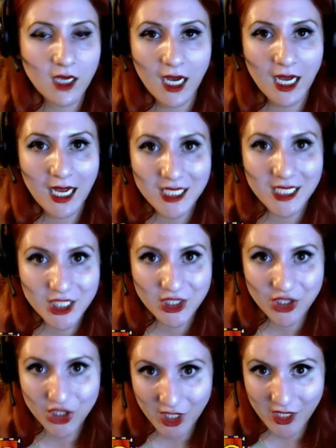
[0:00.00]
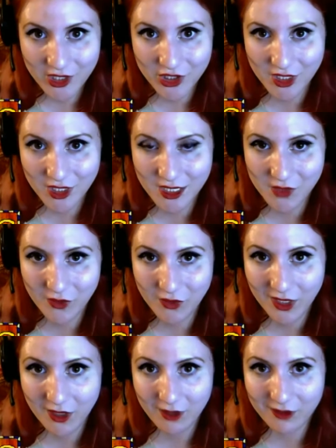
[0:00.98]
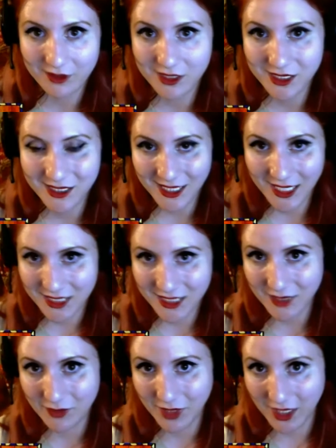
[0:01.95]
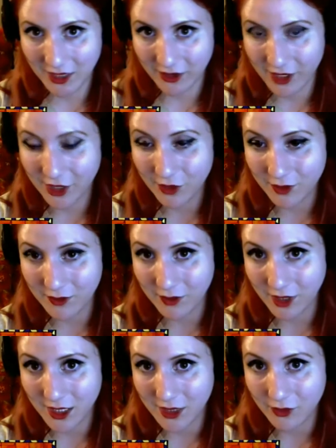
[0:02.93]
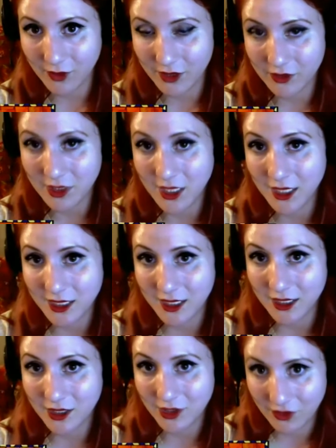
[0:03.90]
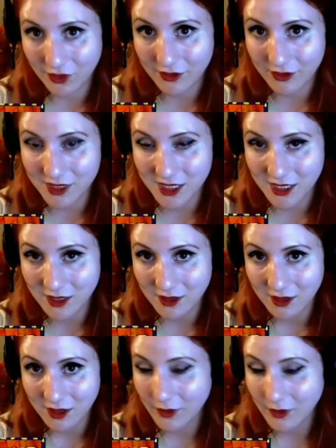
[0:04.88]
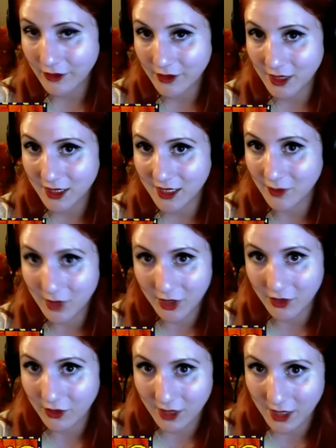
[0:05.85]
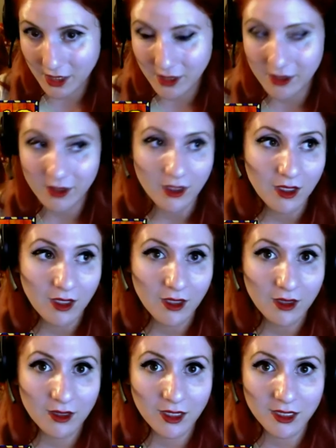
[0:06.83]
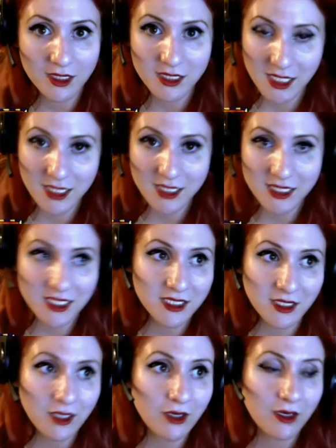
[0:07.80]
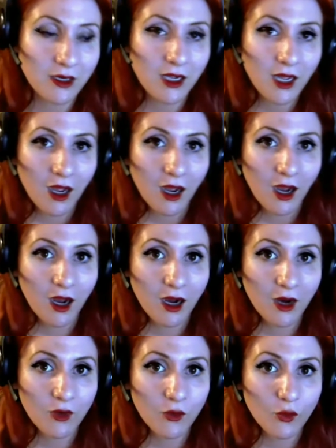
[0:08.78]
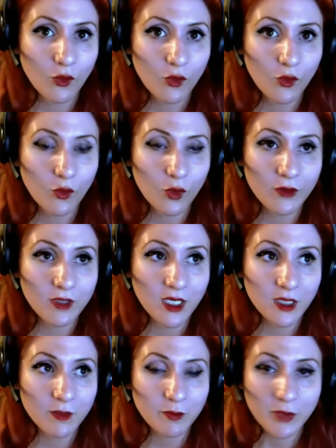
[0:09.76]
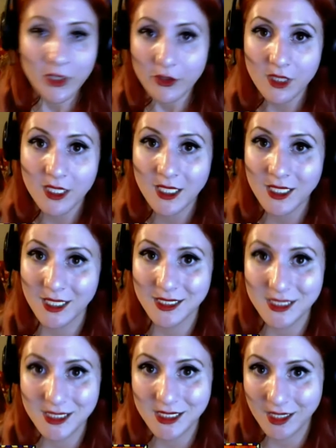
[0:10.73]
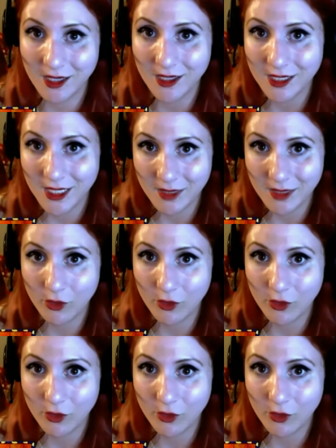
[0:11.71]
as changelings, we are tainted by our human body. We are not the Norns. We are not the Miore that the denizens are. We're not purely connected to Dawn anymore.